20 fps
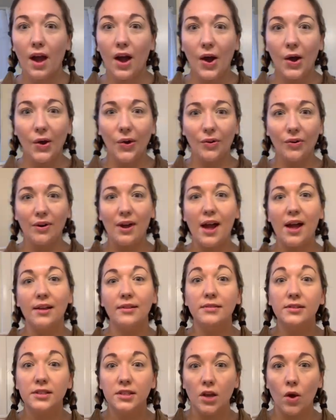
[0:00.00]
All right,
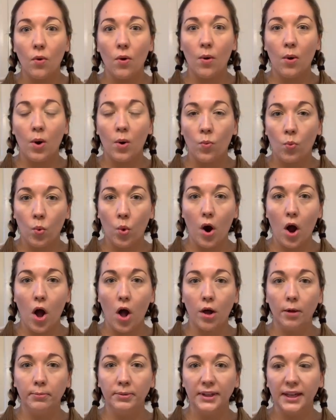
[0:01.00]
so we're
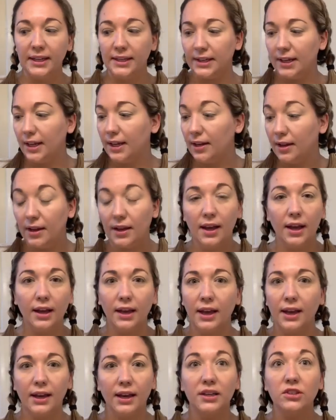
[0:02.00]
all blended.
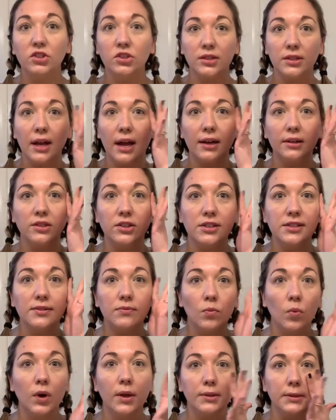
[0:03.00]
Again, I just
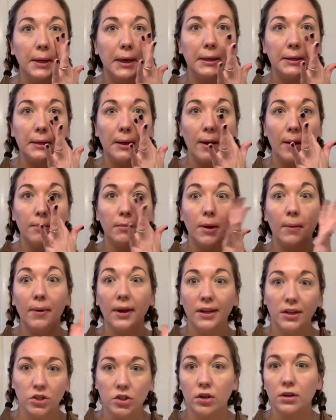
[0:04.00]
want to take time to
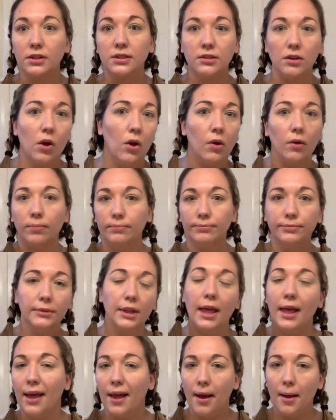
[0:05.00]
make sure it's all
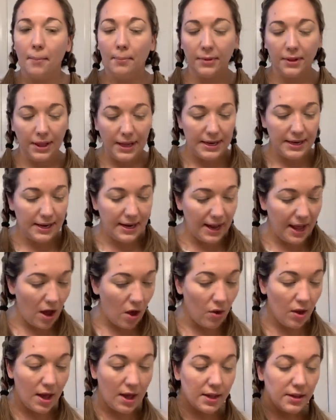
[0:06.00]
blended
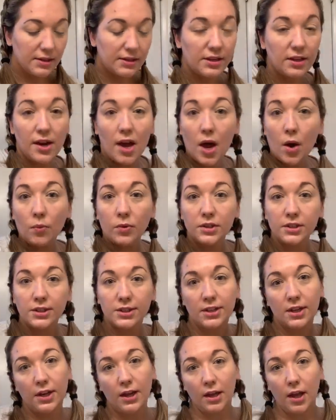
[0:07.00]
out. So now we're just
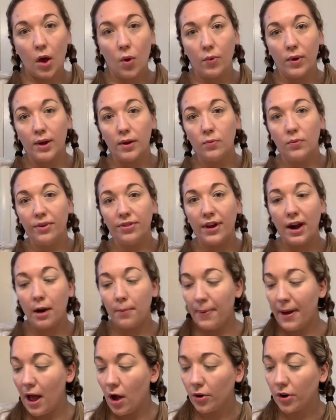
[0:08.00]
going to go in with
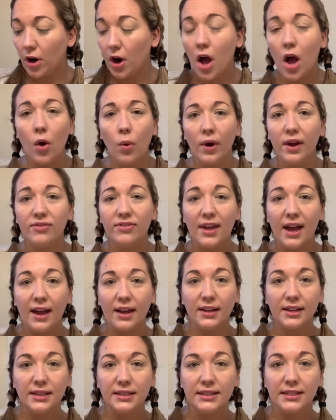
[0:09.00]
our powder. Oh, and
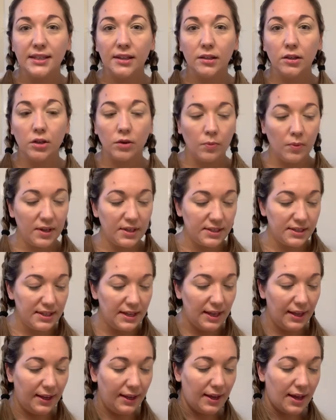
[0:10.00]
that concealer was
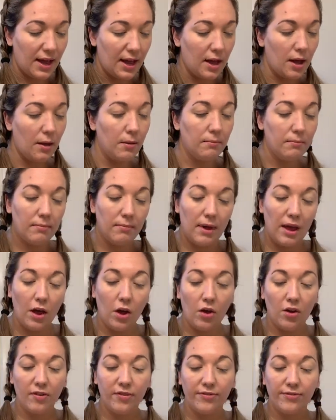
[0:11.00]
the
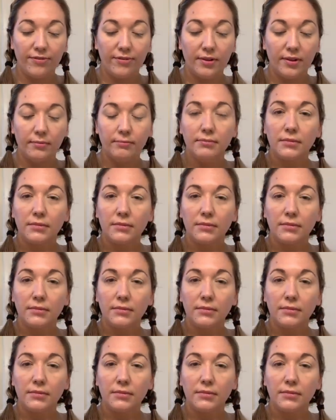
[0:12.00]
e.l.f.